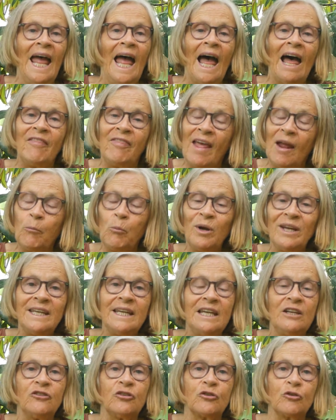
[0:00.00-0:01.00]
And then we
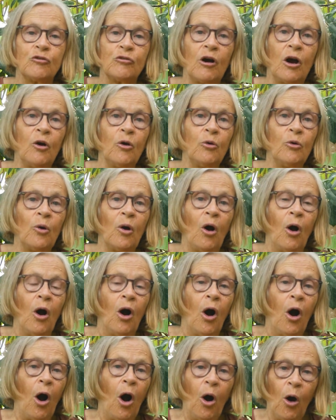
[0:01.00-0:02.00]
need to grow
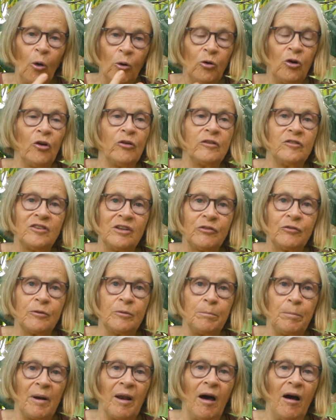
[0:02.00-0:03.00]
a whole lot of
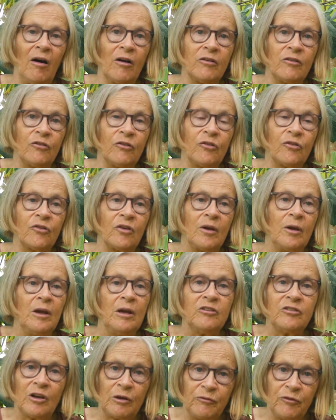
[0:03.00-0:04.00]
different plants,
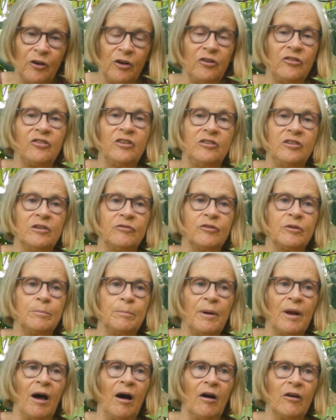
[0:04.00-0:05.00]
diverse of
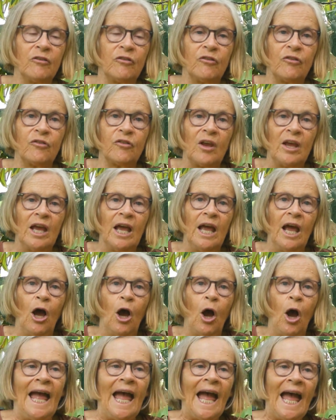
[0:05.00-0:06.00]
different plants.
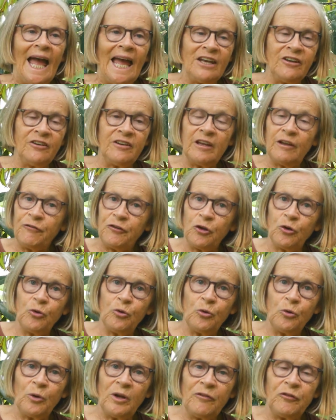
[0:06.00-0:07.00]
And if
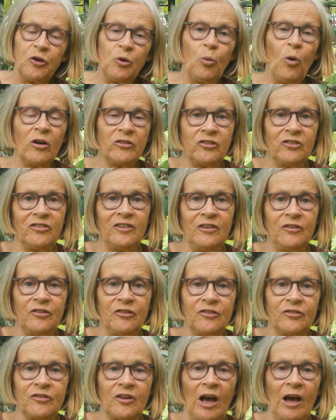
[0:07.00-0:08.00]
you watch
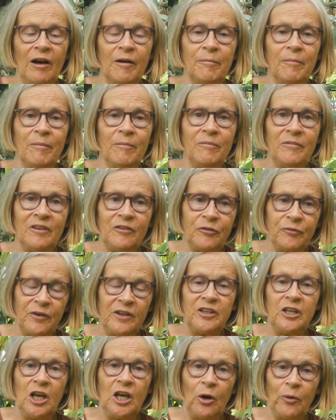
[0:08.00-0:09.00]
this
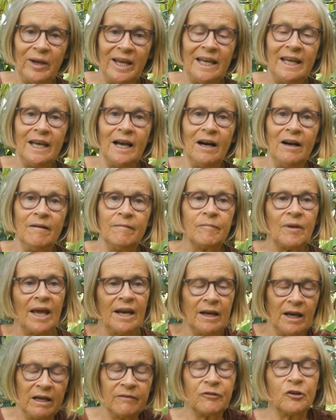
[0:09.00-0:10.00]
video here,
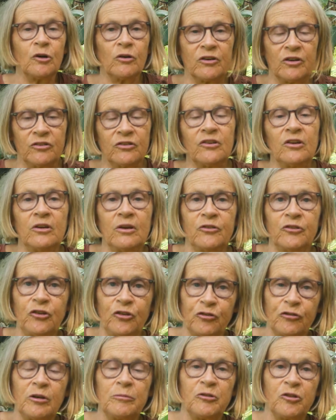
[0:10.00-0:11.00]
and I've got a
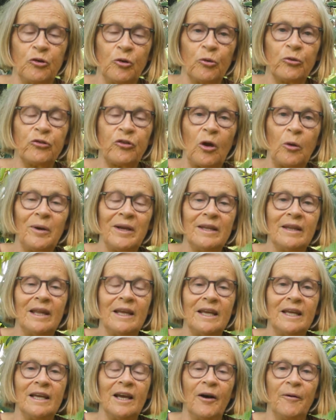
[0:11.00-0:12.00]
description also in
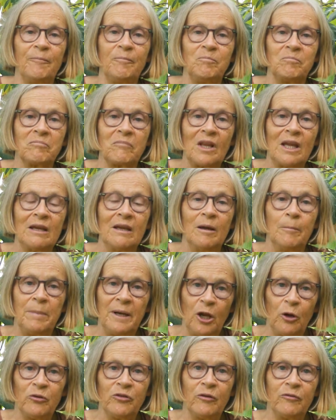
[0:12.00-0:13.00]
the
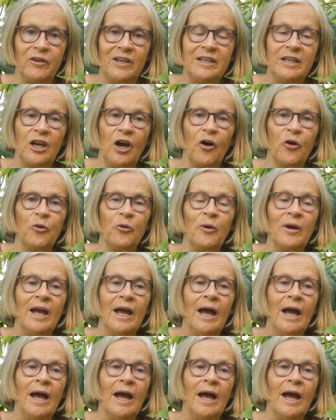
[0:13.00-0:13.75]
below the video,